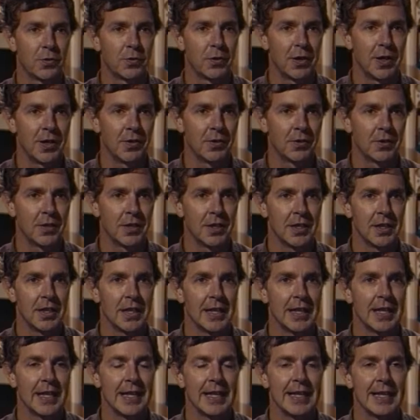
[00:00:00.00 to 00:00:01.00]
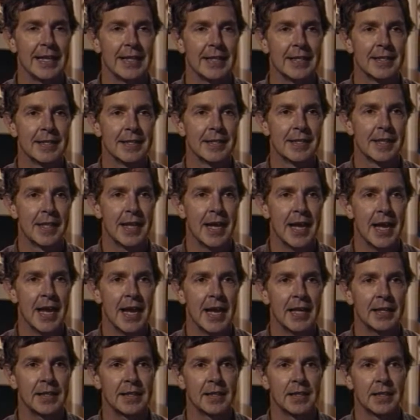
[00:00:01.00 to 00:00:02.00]
reason is
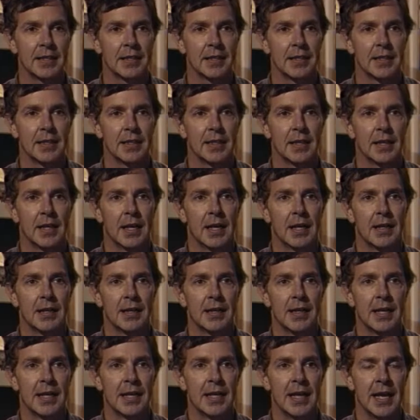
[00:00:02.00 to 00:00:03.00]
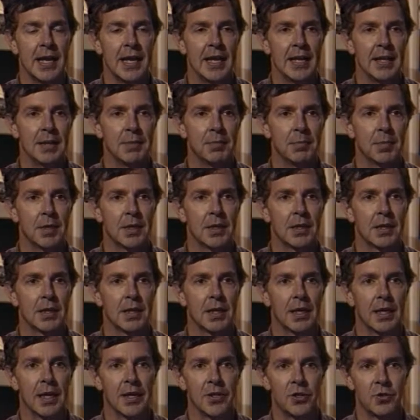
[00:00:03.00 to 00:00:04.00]
that the game
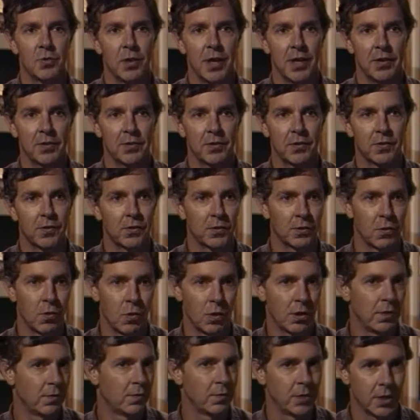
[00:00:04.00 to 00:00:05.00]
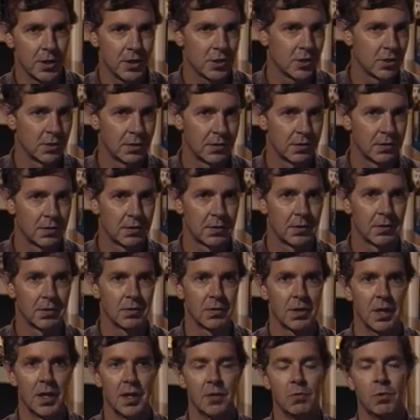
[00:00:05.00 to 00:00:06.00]
addressed score inflation.
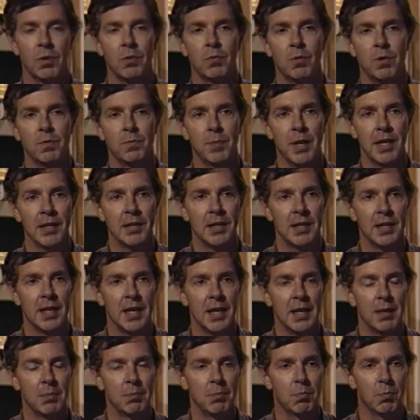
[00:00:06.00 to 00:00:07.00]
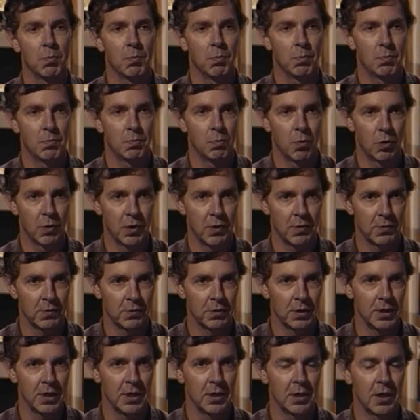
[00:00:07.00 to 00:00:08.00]
Okay, we've made the game more
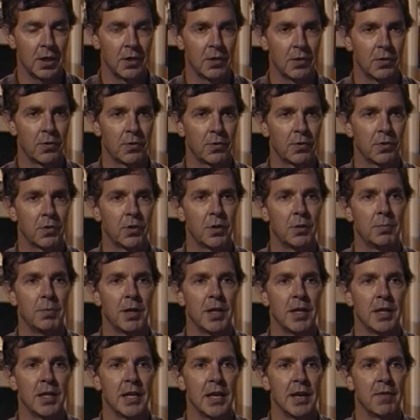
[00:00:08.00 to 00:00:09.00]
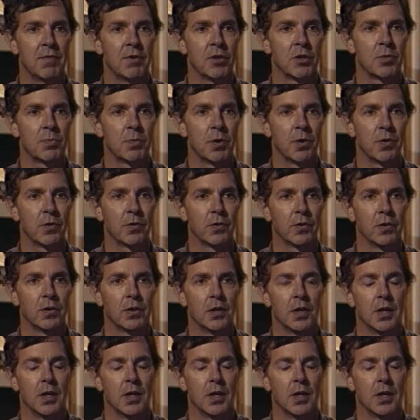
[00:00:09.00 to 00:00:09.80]
easily understood by the average person.